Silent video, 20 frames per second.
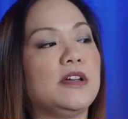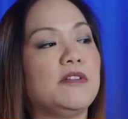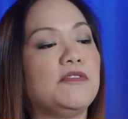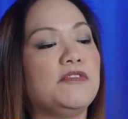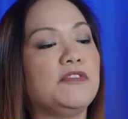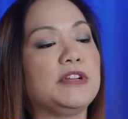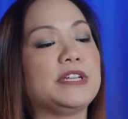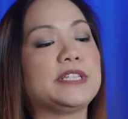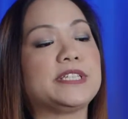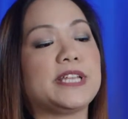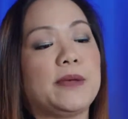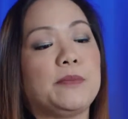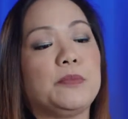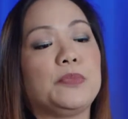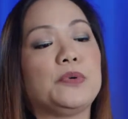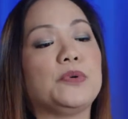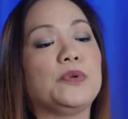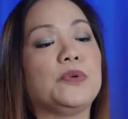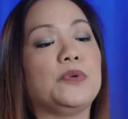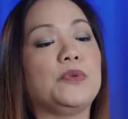for
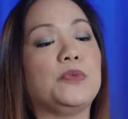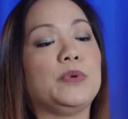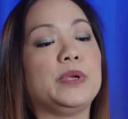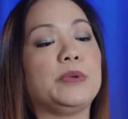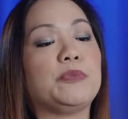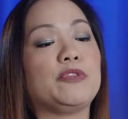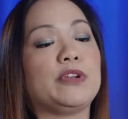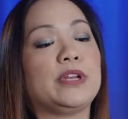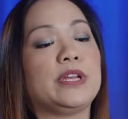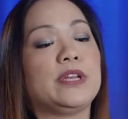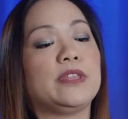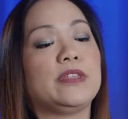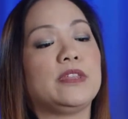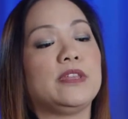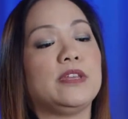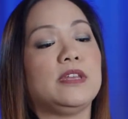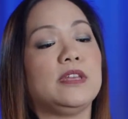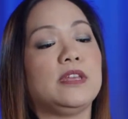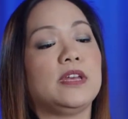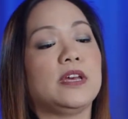example, we bring
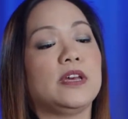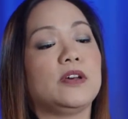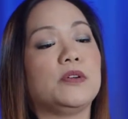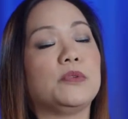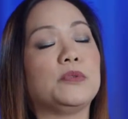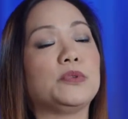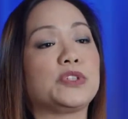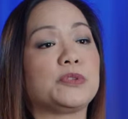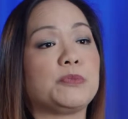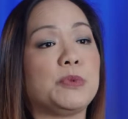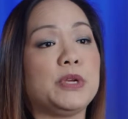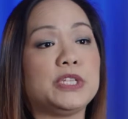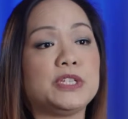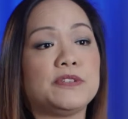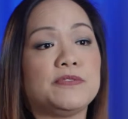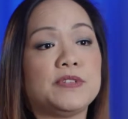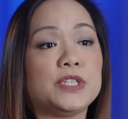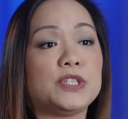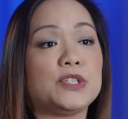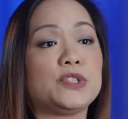the
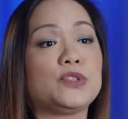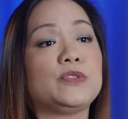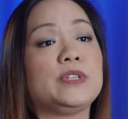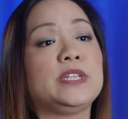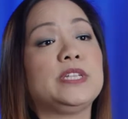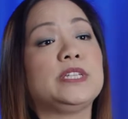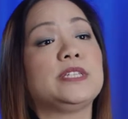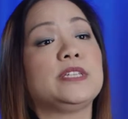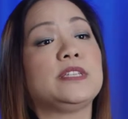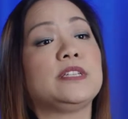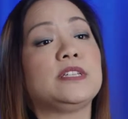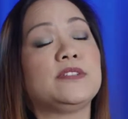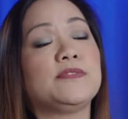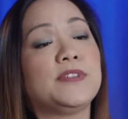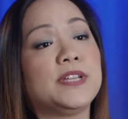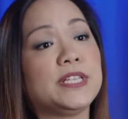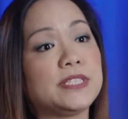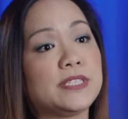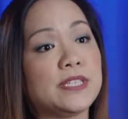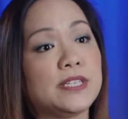automotive industries and the
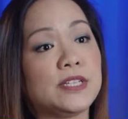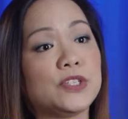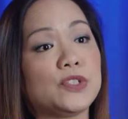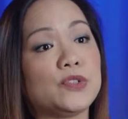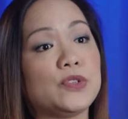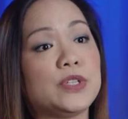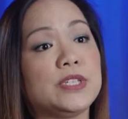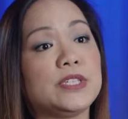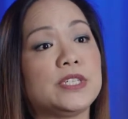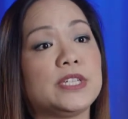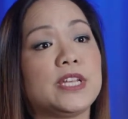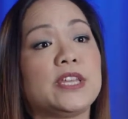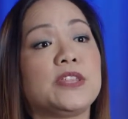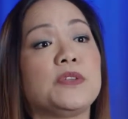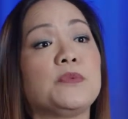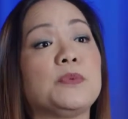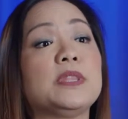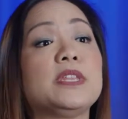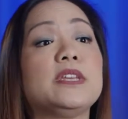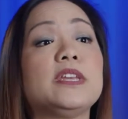defense industries
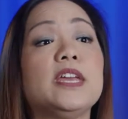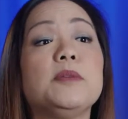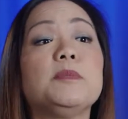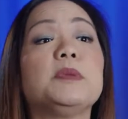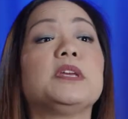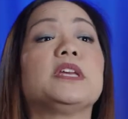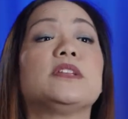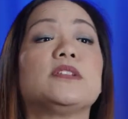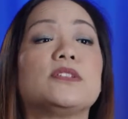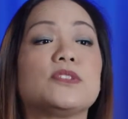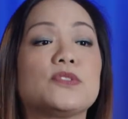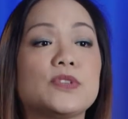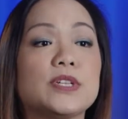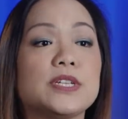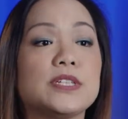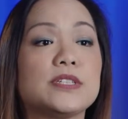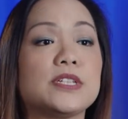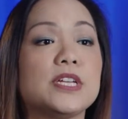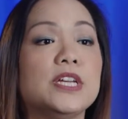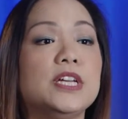together with the gaming
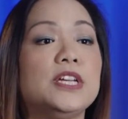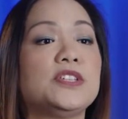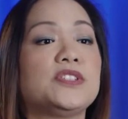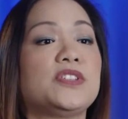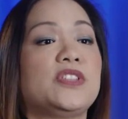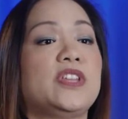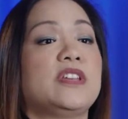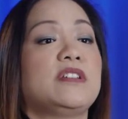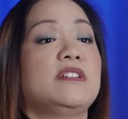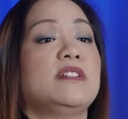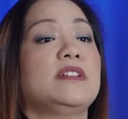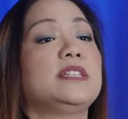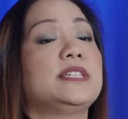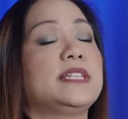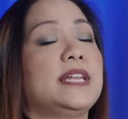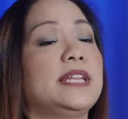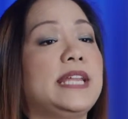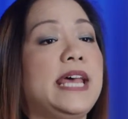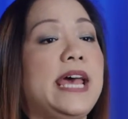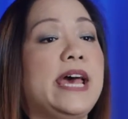industries so they can
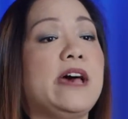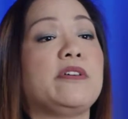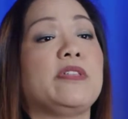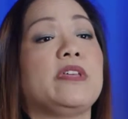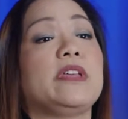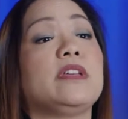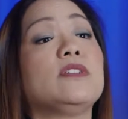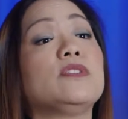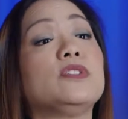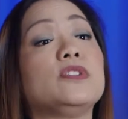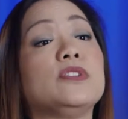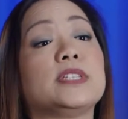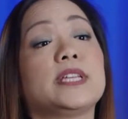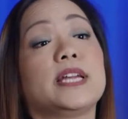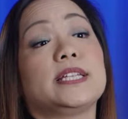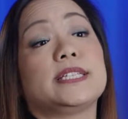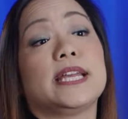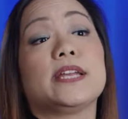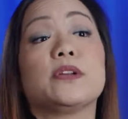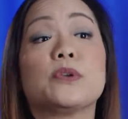understand how they could use
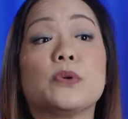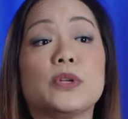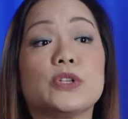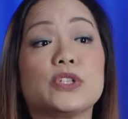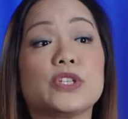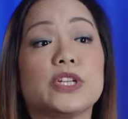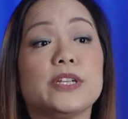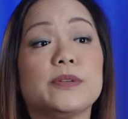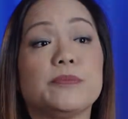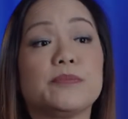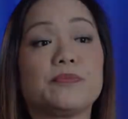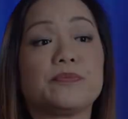that technology.